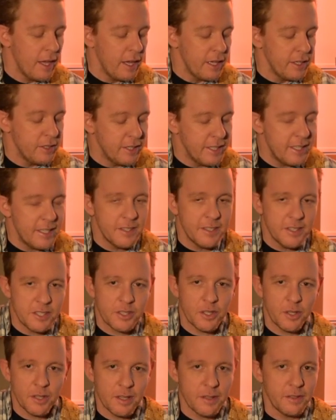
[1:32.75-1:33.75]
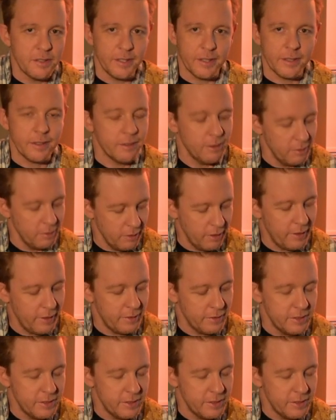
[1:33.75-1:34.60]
you hear this kind of thing, right?